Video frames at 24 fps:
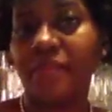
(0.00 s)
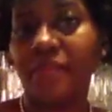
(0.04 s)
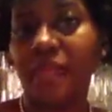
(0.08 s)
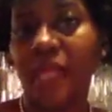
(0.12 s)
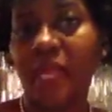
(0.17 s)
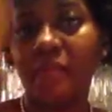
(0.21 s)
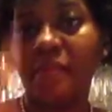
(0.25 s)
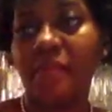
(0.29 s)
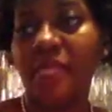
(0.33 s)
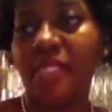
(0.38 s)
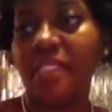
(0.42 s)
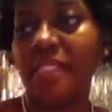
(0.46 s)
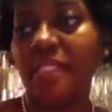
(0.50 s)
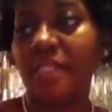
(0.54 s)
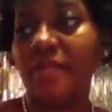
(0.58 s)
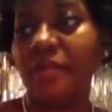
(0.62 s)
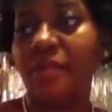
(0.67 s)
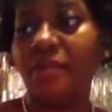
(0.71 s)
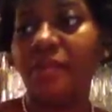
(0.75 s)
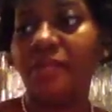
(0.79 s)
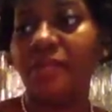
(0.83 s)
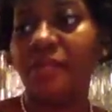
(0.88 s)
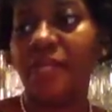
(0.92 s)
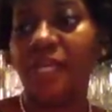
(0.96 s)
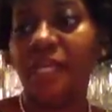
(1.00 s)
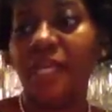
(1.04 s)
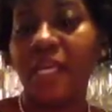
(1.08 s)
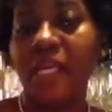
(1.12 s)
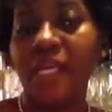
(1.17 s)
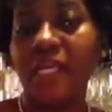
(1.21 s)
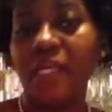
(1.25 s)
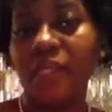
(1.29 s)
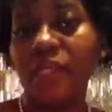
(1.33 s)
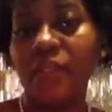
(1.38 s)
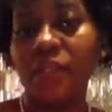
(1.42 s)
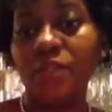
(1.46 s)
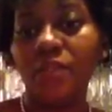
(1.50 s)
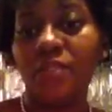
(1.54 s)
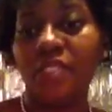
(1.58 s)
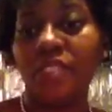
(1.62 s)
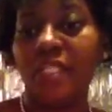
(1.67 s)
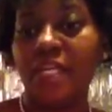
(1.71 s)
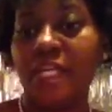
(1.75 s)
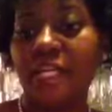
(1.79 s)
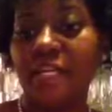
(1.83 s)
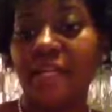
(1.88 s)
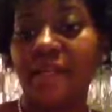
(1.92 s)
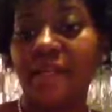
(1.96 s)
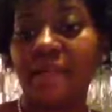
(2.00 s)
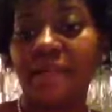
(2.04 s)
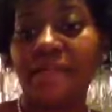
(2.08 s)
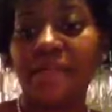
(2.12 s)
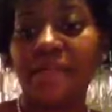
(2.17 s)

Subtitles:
a pencil, and a glue stick.